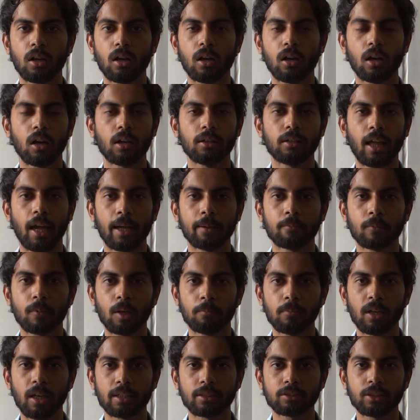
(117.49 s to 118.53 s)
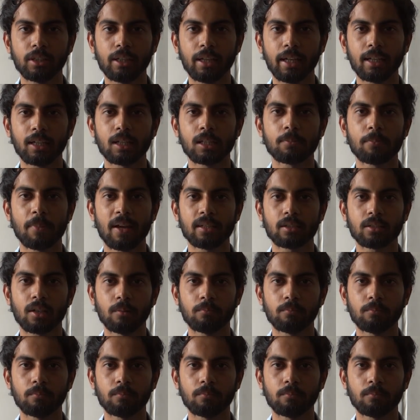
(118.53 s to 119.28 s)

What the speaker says: time complexity and space